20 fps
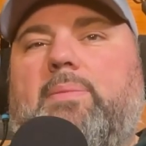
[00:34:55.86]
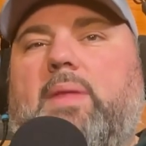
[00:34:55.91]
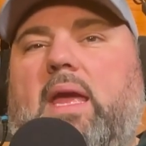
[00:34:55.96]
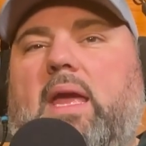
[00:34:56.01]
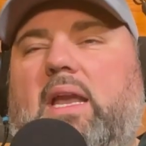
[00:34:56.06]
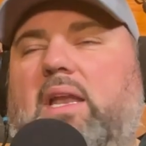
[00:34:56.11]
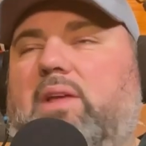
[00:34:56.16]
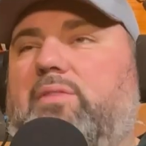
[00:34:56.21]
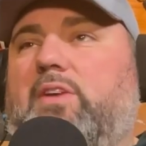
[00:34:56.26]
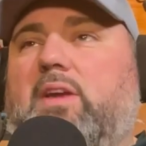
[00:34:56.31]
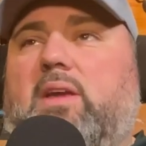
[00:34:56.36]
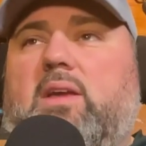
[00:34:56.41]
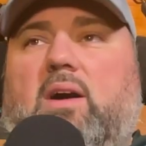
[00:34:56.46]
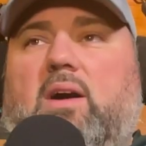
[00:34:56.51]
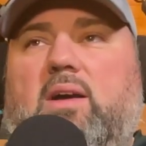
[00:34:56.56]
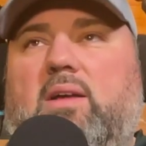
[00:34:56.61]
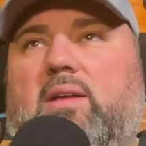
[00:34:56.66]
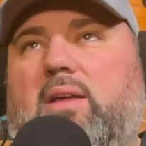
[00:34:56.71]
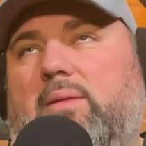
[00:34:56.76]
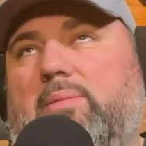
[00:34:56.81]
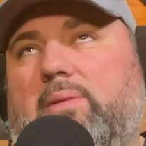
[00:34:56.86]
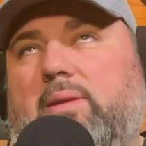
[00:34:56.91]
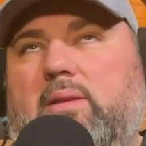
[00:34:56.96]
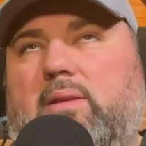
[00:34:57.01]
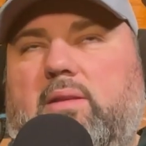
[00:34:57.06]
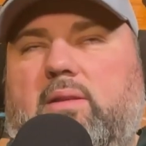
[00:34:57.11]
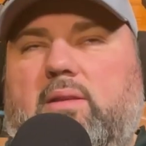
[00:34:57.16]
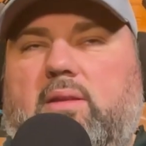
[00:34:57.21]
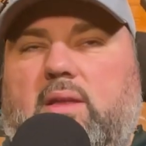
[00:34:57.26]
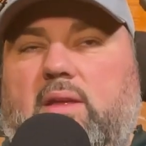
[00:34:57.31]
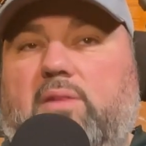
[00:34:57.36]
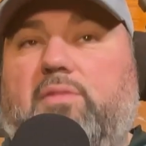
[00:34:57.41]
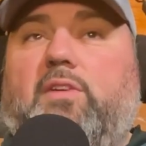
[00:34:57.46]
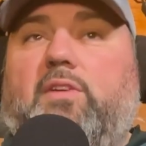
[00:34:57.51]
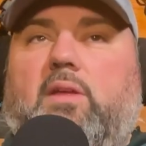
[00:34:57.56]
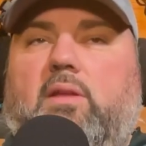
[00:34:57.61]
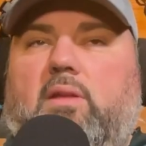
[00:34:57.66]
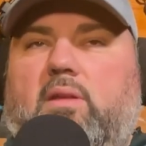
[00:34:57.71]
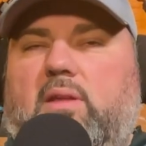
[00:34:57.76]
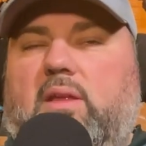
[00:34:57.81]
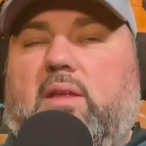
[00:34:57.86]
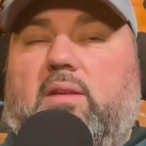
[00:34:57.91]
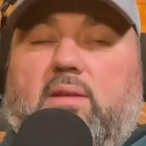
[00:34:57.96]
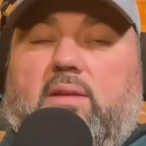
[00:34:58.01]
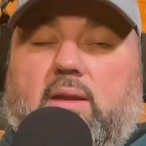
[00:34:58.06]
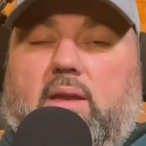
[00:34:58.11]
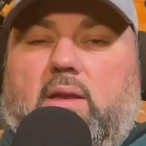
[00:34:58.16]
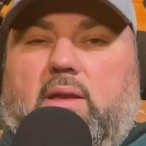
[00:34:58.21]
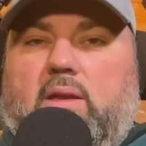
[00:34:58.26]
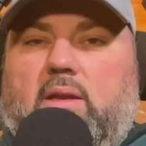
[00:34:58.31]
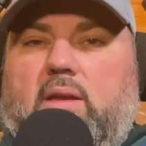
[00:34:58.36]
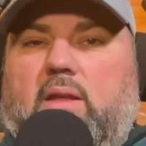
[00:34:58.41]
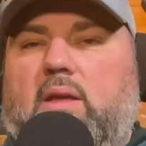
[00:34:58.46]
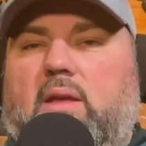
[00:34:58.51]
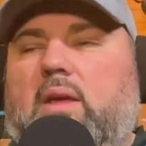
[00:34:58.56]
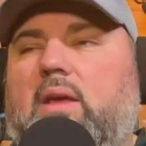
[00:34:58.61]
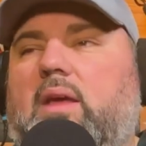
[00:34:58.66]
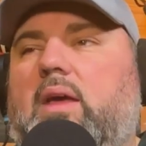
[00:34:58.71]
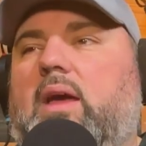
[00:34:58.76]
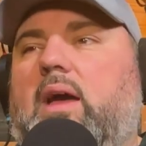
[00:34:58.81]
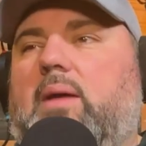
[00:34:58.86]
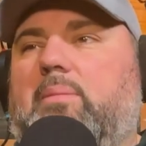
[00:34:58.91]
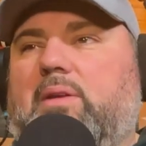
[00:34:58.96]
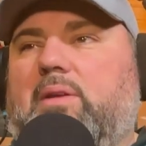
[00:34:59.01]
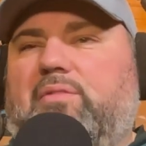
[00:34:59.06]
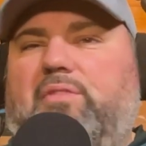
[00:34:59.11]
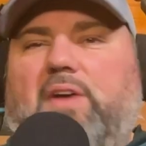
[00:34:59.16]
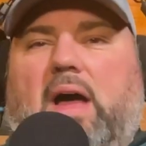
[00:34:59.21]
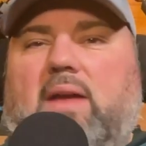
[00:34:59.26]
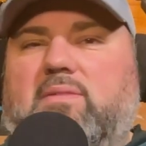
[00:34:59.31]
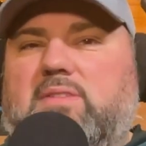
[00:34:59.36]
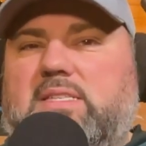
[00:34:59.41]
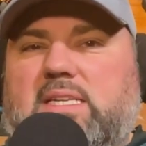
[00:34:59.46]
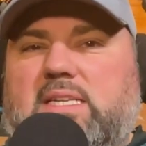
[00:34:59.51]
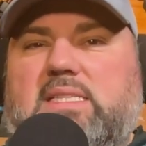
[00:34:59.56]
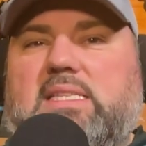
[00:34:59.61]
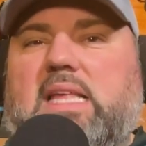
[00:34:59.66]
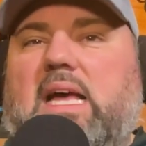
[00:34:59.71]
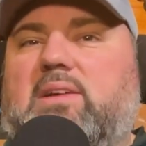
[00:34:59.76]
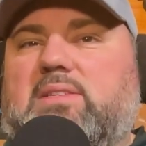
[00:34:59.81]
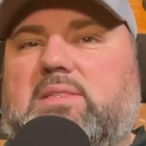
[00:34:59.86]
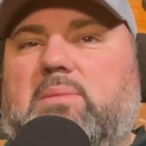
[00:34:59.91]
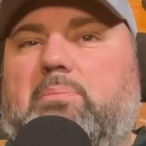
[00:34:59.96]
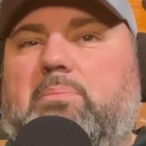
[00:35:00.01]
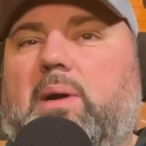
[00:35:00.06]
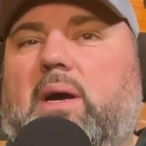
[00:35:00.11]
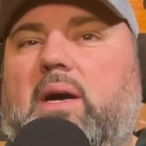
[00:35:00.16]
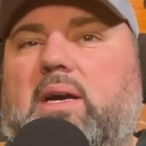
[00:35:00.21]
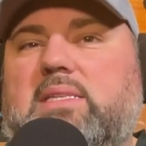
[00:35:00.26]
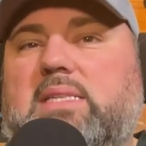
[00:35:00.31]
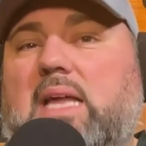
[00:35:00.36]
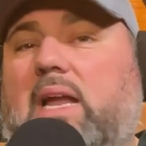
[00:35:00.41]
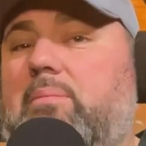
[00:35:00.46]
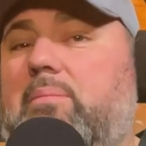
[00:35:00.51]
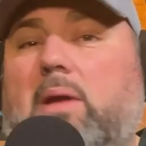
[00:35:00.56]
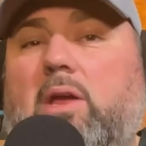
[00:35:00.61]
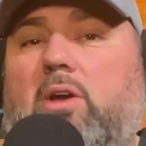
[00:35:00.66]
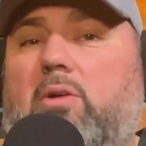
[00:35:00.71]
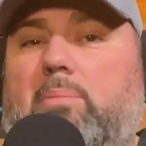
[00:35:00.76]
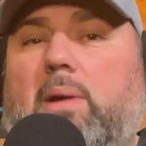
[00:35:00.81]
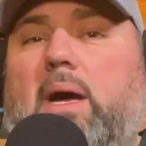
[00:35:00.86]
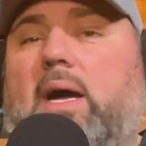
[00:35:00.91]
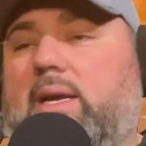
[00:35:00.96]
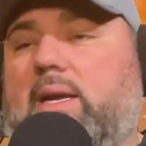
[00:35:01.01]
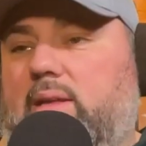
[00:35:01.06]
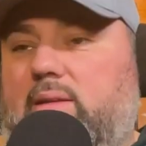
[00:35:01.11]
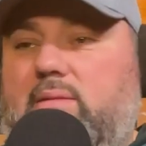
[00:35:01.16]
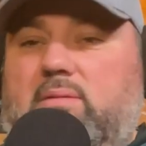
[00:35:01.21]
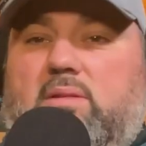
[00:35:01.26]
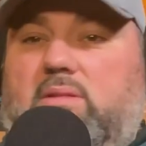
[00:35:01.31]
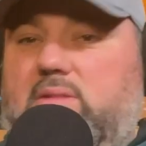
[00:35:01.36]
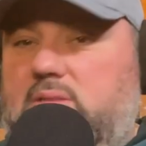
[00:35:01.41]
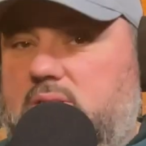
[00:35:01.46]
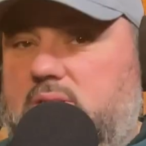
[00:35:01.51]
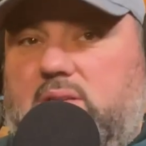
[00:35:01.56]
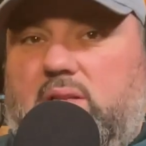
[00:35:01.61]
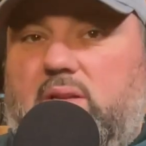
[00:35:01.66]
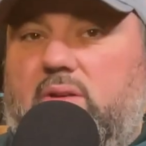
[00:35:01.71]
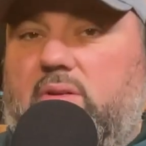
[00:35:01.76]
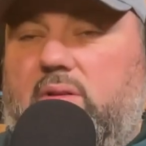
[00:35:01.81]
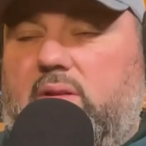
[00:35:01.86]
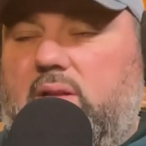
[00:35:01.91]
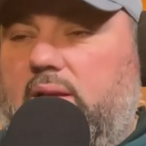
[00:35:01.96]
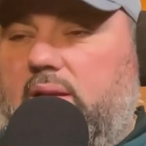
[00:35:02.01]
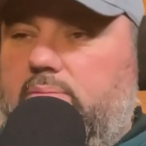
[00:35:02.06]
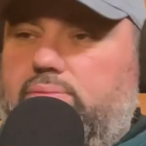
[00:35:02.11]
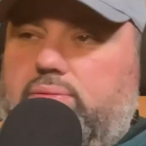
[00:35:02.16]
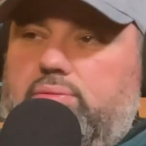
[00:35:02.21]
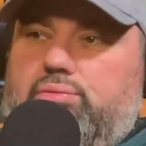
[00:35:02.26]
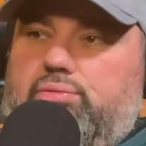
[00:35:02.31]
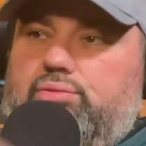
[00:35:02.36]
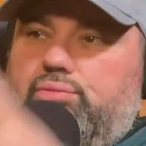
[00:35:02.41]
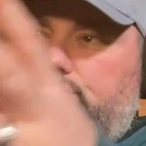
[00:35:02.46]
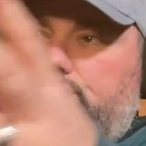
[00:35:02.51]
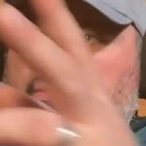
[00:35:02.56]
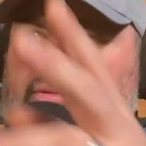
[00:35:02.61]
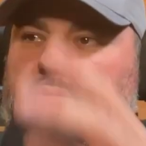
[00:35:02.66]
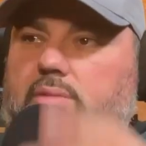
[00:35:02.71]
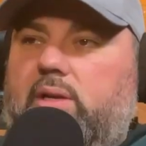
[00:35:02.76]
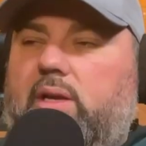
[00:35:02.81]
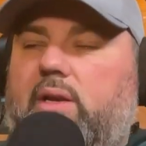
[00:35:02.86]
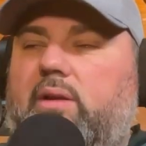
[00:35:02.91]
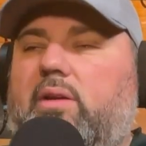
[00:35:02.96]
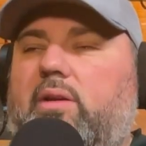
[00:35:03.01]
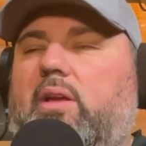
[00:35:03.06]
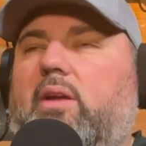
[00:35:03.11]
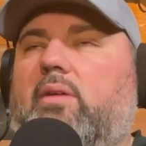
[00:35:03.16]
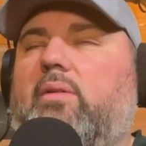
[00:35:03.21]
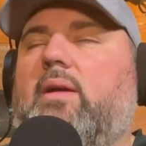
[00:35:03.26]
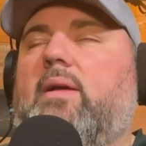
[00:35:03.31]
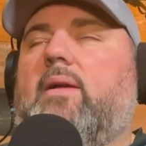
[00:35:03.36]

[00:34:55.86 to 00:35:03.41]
And if it caught, I mean, if it, it did, I mean, five, six thousand bucks out of my own pocket, just literally like, here you go.